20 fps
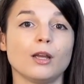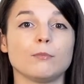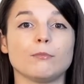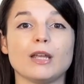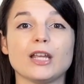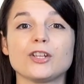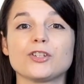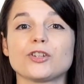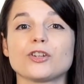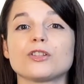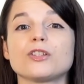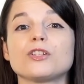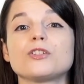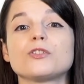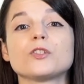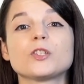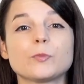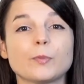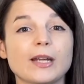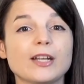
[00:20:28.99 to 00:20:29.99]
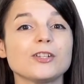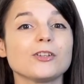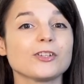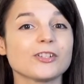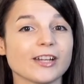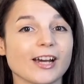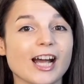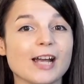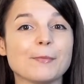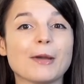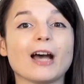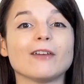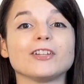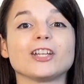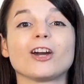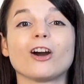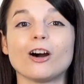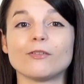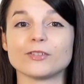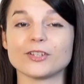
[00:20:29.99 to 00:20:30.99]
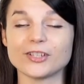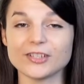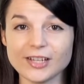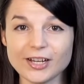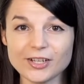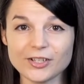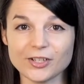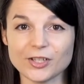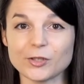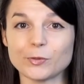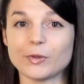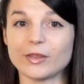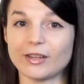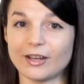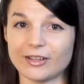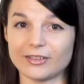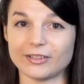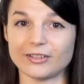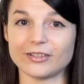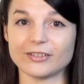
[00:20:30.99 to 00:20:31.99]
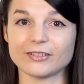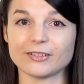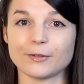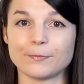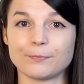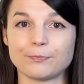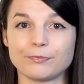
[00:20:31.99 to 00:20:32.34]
make sure that you spend your time having conversations with others.